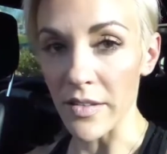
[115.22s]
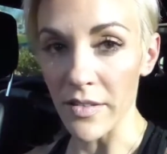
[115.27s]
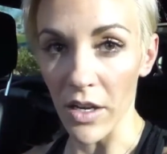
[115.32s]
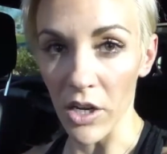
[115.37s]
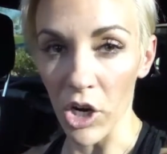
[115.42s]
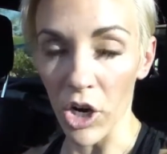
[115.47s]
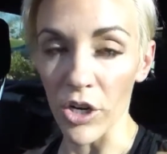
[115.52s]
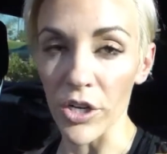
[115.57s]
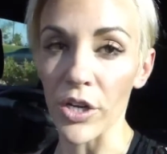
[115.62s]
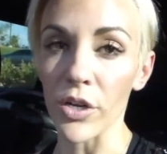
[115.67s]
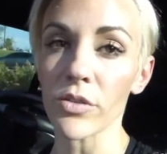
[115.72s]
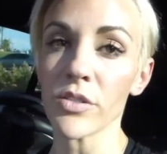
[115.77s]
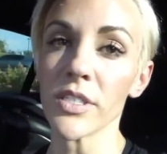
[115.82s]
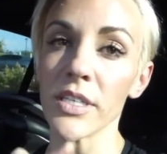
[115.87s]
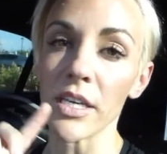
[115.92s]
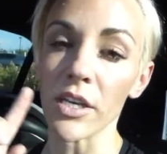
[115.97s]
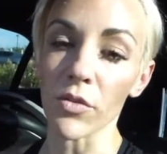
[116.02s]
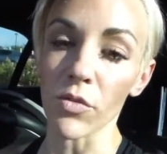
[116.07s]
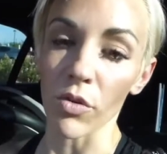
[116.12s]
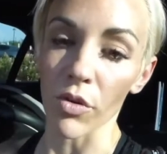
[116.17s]
state cardio
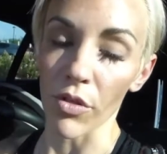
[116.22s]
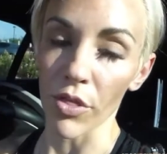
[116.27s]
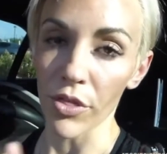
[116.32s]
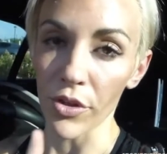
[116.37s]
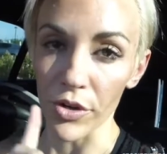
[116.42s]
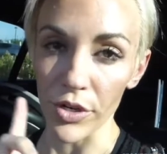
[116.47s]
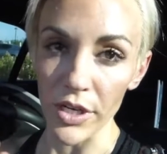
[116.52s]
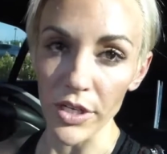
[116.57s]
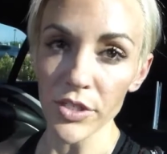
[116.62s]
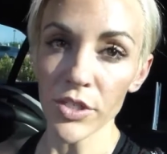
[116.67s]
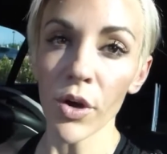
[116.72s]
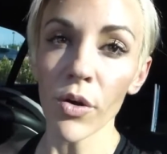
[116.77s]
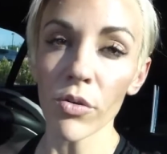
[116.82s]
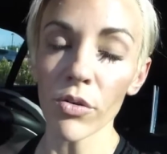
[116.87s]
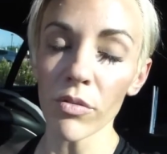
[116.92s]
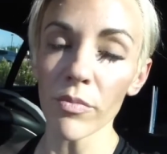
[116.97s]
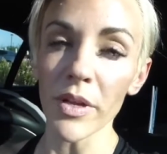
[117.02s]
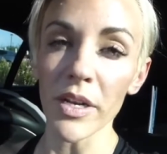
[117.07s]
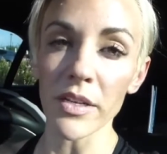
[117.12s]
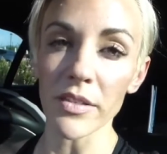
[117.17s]
to equal 30
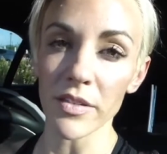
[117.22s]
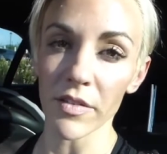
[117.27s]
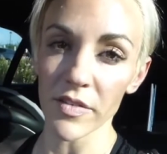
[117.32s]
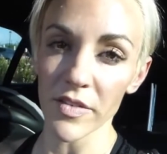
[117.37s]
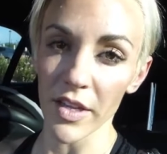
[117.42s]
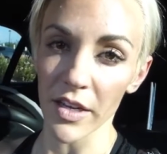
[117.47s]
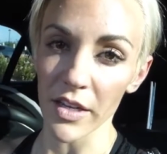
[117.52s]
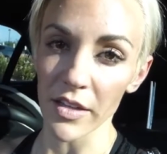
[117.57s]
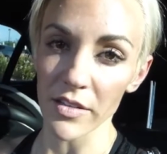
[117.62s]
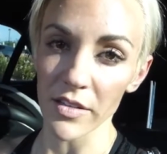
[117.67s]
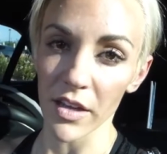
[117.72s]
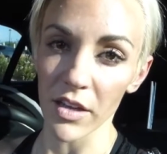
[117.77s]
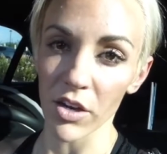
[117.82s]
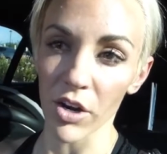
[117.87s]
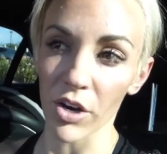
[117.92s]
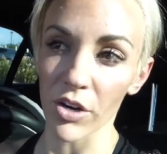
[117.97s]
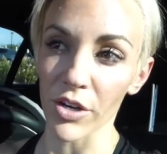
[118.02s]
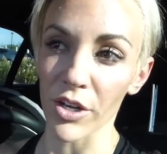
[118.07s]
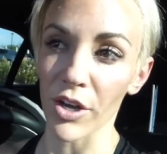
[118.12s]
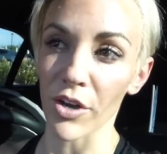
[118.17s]
total minutes of steady state
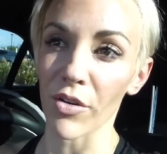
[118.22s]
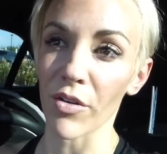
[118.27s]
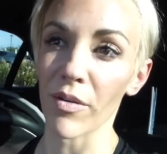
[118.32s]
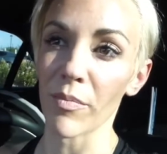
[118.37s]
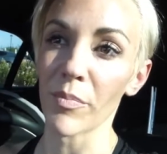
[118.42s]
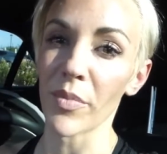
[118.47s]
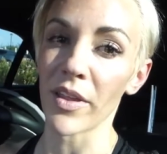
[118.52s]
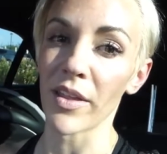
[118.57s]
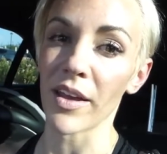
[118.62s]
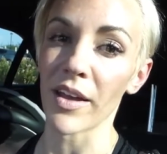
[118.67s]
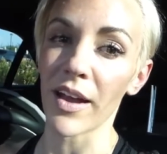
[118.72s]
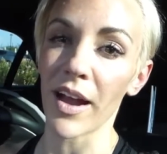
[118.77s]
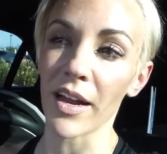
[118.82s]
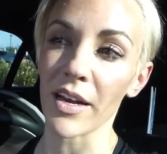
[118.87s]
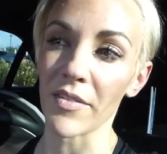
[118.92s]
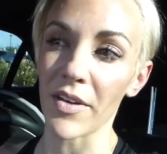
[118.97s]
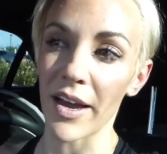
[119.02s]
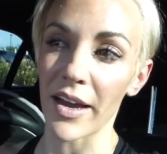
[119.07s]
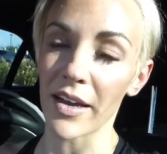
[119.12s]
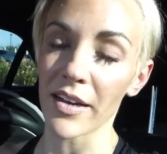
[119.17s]
cardio, but it
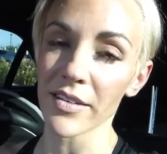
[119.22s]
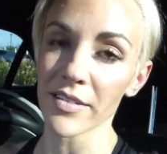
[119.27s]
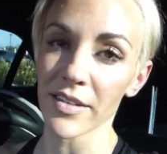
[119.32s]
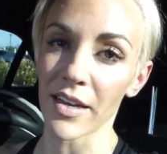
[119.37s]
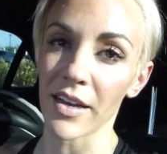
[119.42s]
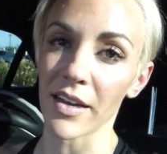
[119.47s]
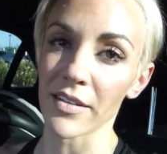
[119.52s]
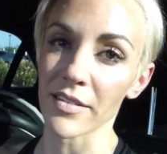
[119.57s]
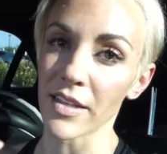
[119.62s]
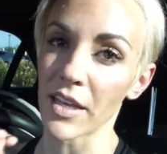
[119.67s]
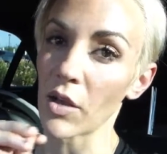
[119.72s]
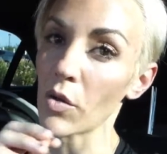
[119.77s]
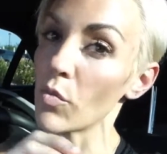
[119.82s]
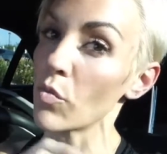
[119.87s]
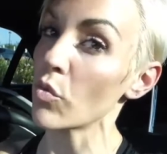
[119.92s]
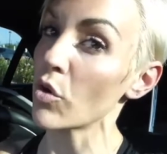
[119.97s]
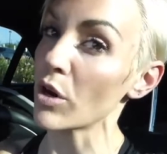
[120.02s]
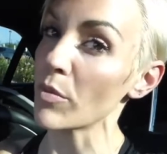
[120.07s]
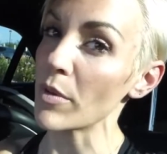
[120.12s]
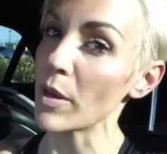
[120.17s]
kind of acts as
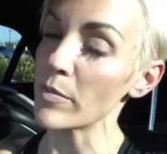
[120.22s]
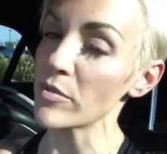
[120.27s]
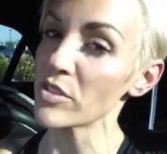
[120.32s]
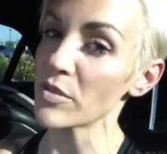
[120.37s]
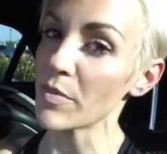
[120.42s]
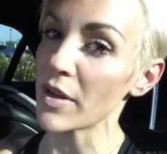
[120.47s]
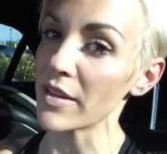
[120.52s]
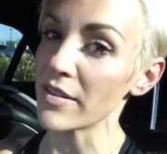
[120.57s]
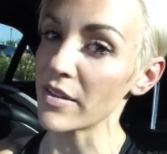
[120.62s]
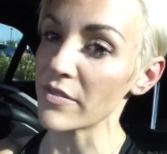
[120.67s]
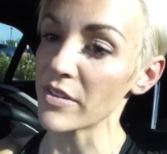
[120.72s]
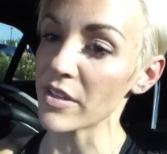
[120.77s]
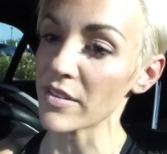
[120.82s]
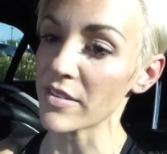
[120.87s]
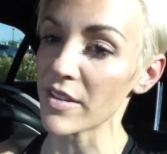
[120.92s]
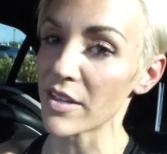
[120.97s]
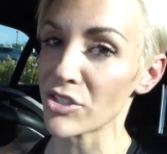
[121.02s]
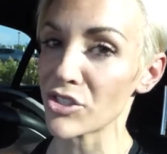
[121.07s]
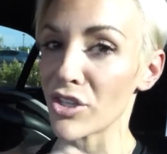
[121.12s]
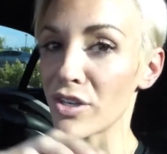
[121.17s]
a warm up to my lifting
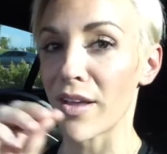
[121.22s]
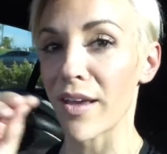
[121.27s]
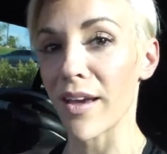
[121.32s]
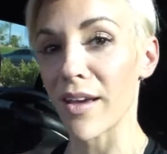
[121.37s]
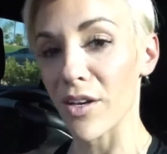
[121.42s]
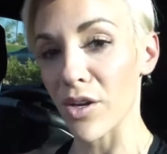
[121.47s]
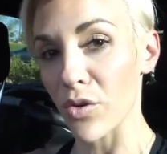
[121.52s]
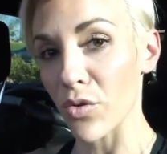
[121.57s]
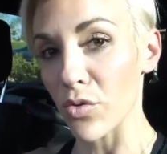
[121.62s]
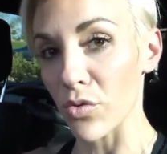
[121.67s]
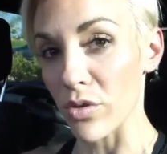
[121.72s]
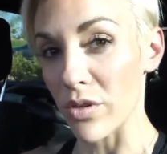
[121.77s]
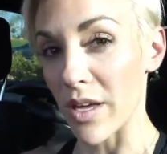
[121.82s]
session and a cool